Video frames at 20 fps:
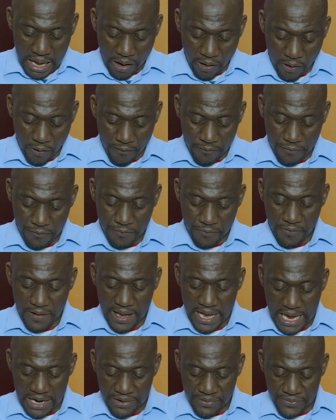of
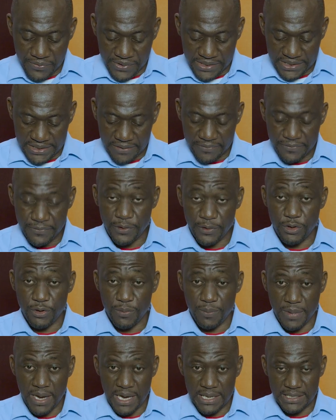and reason for
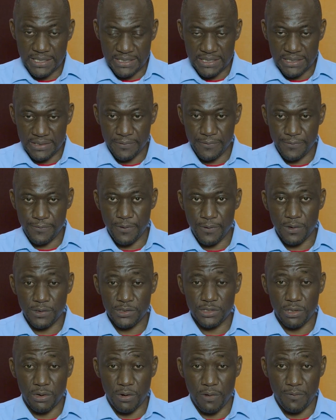humanity. The
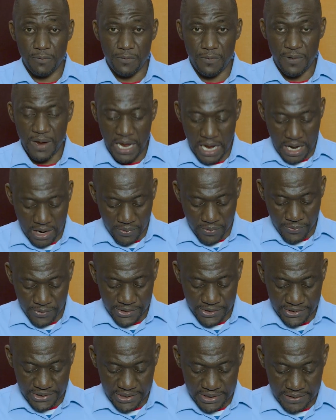faults of and
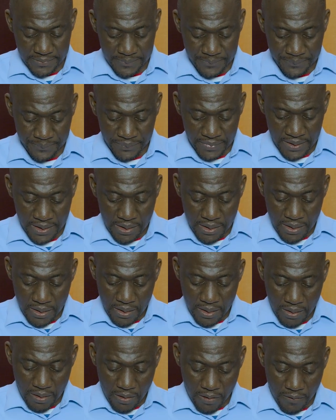reason
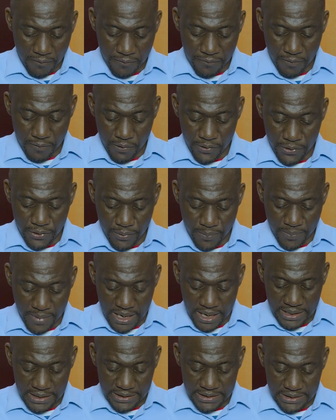for
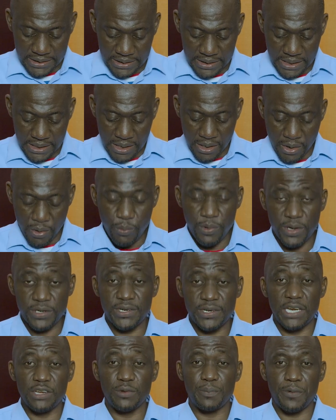humanity. We're
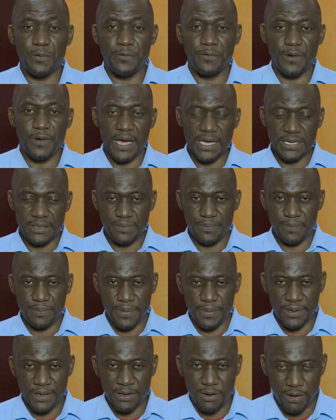trying to provide,
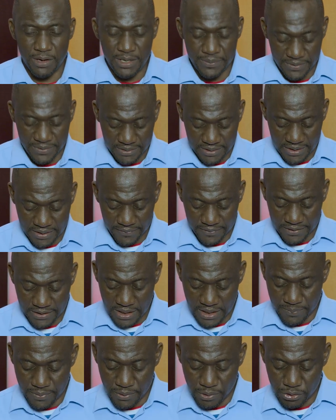God himself is
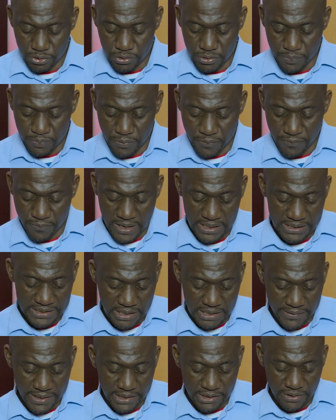helping us provide
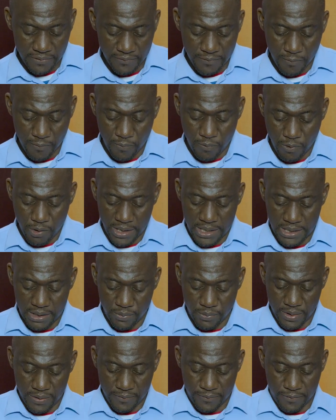direction for walking
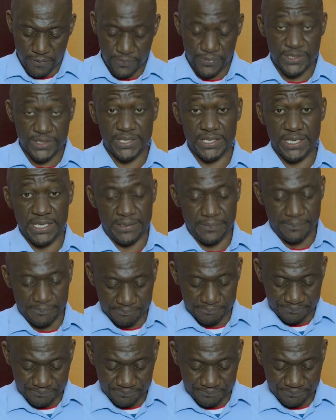away from sin